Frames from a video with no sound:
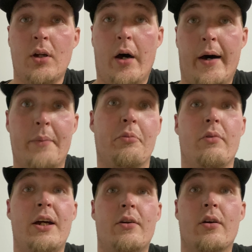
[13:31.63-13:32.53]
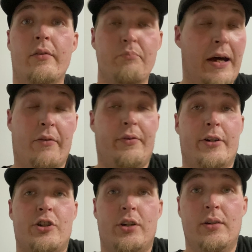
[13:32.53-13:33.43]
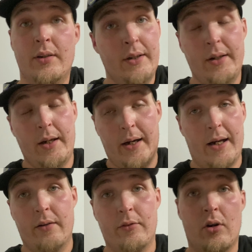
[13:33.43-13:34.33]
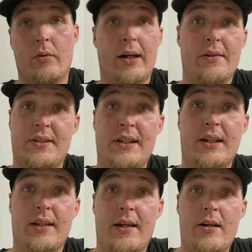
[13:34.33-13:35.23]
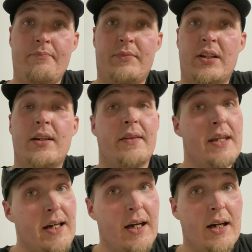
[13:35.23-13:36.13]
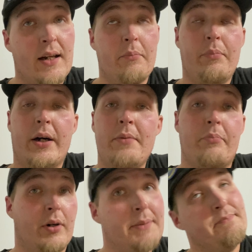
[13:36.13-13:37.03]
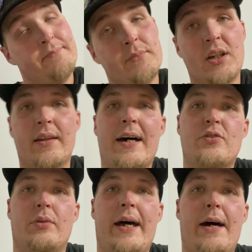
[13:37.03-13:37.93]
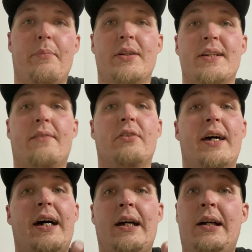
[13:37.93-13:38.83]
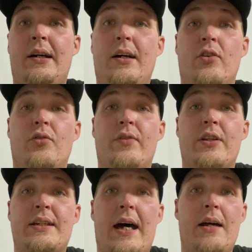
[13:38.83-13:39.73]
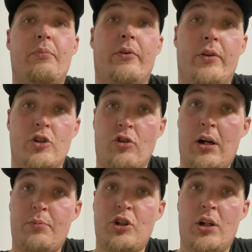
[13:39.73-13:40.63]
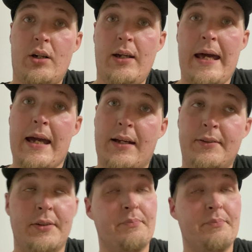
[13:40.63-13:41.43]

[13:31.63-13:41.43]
operator malfunction. I don't even know what I was thinking there. Didn't think I got a bite, but that's what happens. After that, I was using the tadpole and the drop shot and